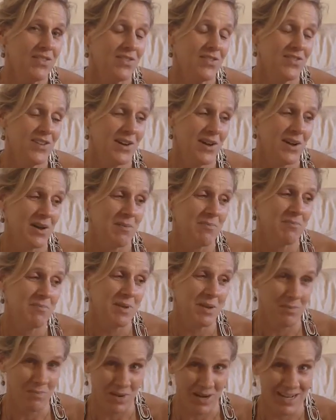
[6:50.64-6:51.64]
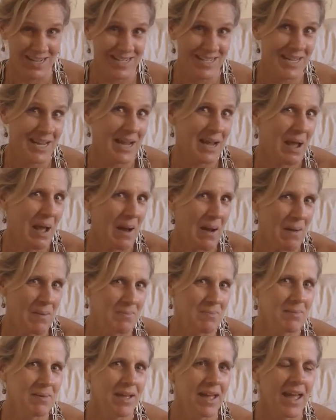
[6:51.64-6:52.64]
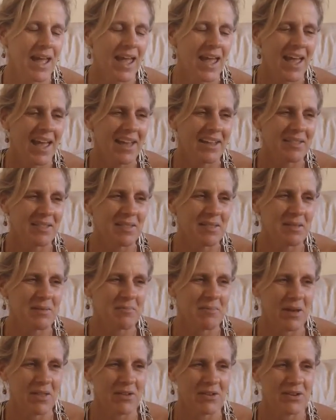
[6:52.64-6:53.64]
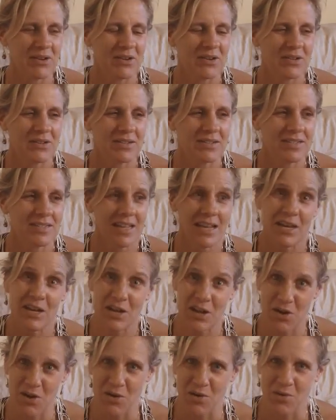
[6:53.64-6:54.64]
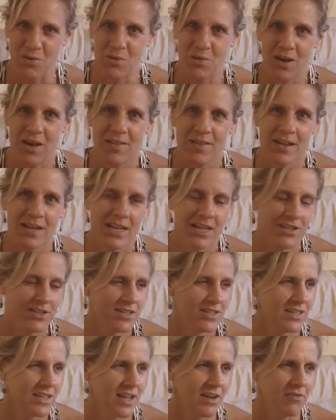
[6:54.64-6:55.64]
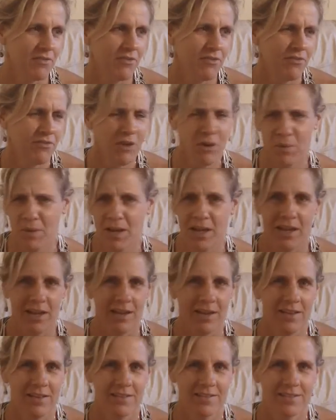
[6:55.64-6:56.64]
he wanted to get gum, and the mother said no, and then he just said, phooey!